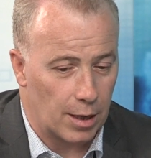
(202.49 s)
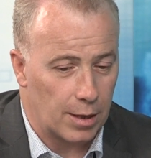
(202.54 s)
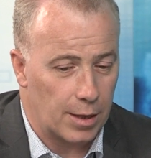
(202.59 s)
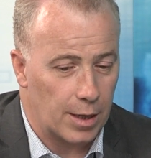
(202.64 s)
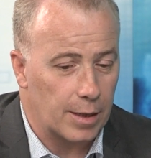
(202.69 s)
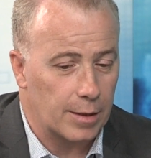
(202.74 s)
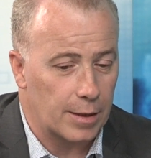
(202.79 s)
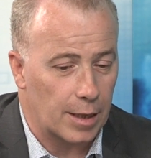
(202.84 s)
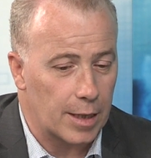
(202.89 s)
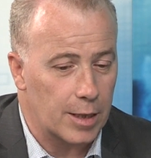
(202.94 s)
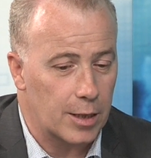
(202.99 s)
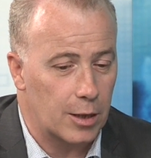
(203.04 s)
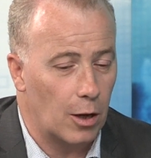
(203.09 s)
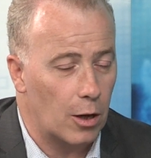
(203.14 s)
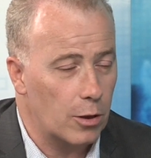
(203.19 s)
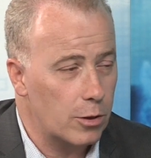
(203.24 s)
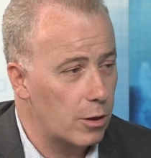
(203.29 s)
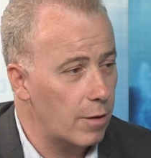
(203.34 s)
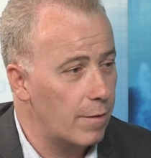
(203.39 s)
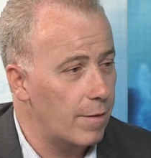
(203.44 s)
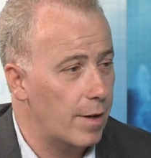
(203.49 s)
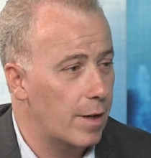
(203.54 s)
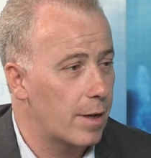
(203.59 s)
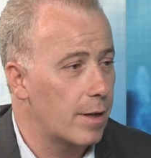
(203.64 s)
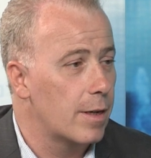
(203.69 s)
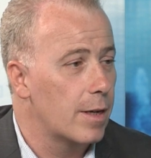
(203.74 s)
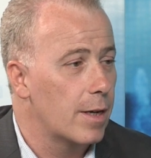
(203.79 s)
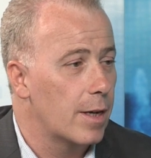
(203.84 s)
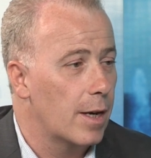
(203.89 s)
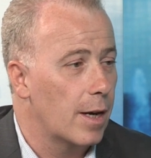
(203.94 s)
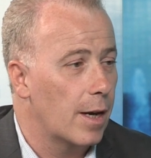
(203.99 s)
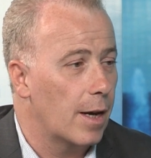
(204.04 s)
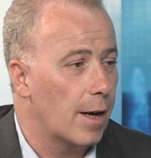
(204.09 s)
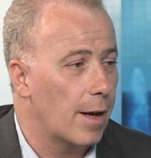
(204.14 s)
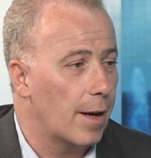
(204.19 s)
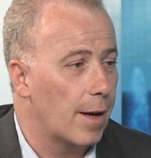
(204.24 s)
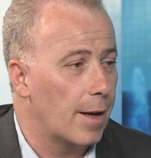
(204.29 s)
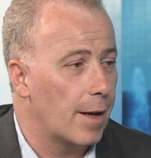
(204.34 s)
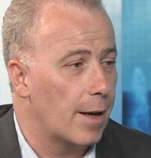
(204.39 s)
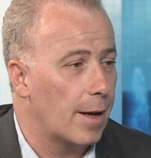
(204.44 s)
I think there is lots of
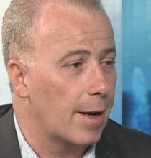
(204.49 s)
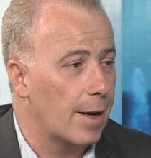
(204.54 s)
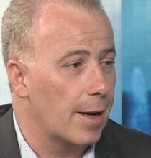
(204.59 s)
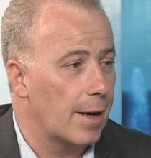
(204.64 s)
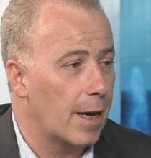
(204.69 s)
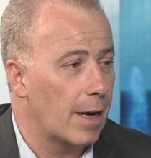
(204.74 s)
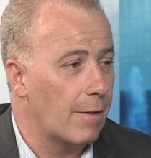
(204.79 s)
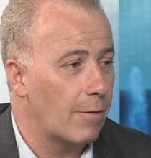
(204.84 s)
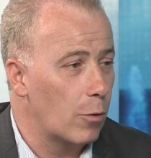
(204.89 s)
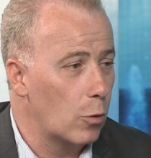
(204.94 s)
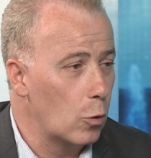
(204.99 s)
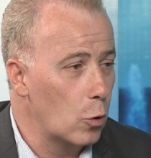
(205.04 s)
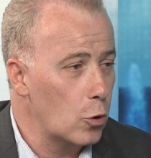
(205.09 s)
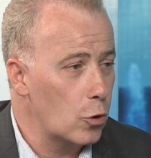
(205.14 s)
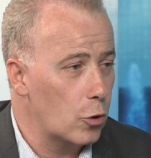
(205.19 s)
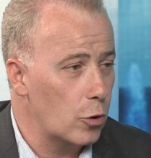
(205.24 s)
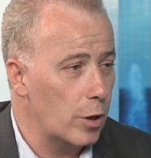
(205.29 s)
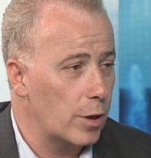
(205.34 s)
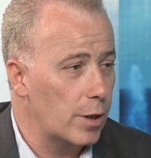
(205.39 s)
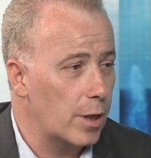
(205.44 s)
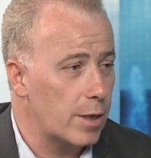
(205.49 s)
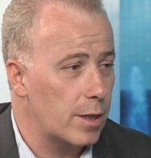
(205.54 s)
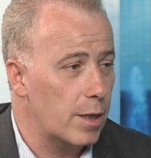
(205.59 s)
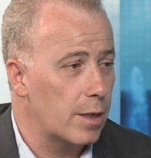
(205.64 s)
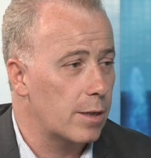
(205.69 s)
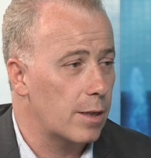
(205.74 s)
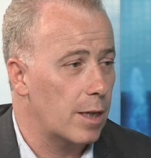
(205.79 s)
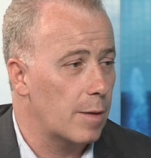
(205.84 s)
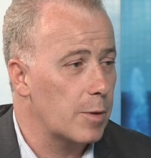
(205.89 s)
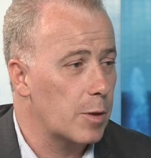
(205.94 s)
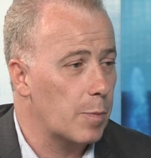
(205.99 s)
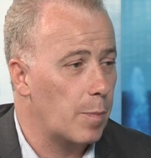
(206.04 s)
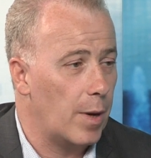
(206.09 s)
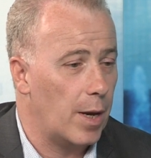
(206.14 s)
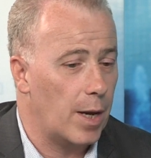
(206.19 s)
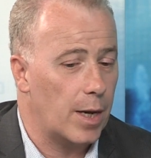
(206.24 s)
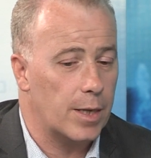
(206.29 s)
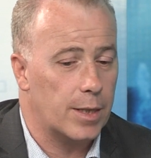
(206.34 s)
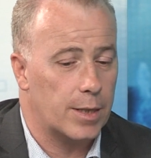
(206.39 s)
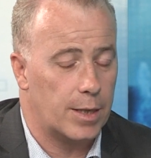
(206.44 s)
evolution in the system
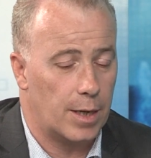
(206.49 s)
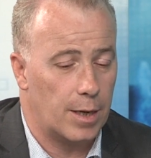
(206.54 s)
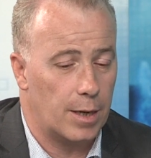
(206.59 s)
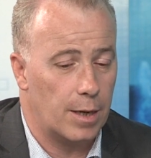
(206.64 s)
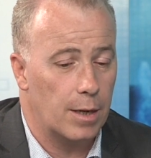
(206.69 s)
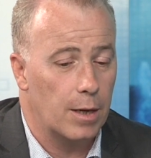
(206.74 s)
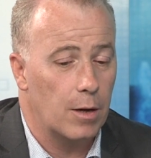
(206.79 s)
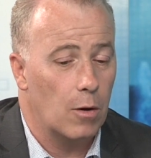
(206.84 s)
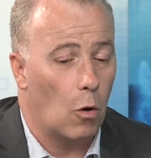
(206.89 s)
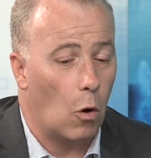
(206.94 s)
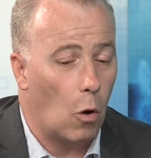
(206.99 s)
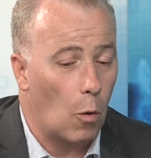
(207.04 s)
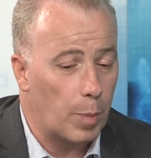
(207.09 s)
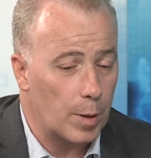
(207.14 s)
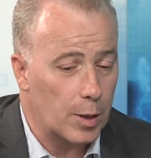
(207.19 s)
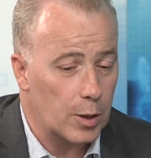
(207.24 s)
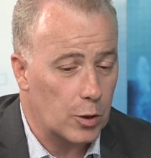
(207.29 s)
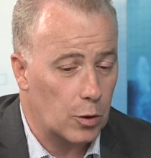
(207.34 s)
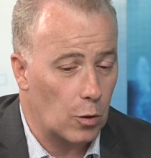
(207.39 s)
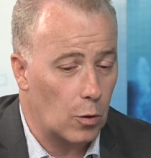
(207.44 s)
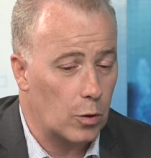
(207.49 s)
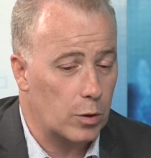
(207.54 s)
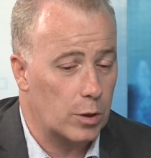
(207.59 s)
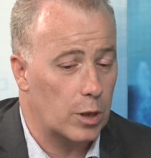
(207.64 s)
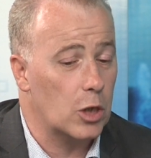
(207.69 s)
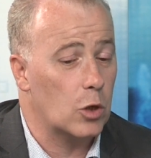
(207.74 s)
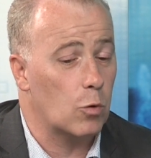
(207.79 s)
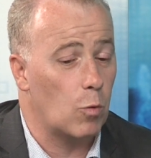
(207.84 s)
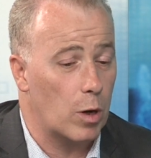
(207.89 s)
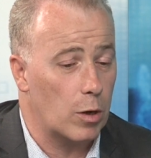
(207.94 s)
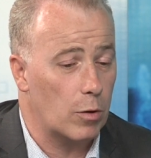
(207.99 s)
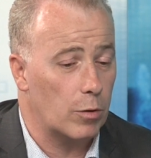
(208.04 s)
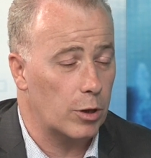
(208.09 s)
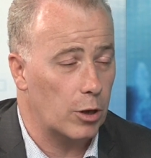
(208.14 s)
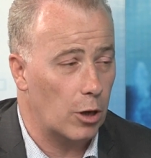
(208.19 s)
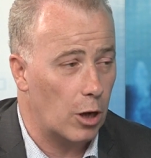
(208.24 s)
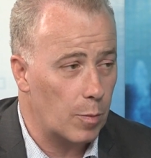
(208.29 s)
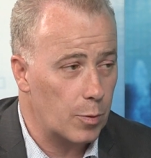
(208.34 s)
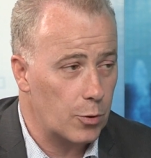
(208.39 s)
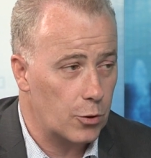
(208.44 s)
space. Open source is one of
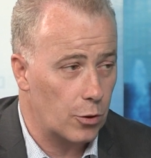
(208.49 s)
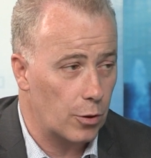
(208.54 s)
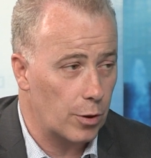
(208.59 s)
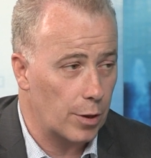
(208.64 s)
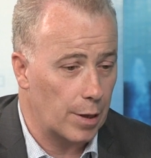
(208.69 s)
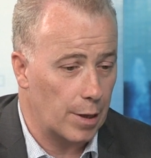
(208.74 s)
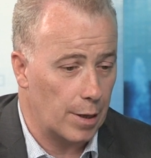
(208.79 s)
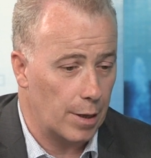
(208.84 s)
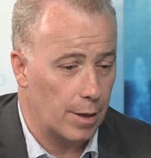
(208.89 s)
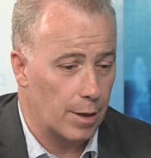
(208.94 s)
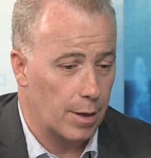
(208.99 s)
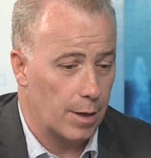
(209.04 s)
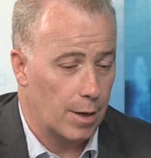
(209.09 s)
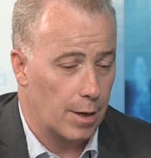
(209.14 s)
the options.